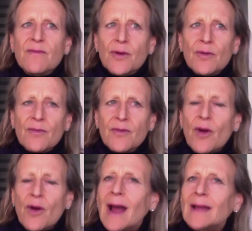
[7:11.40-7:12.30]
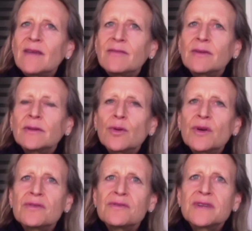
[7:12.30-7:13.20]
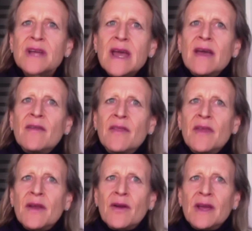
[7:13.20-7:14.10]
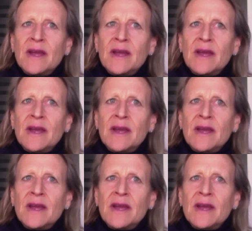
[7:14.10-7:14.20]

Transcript: So for high-level lawyers,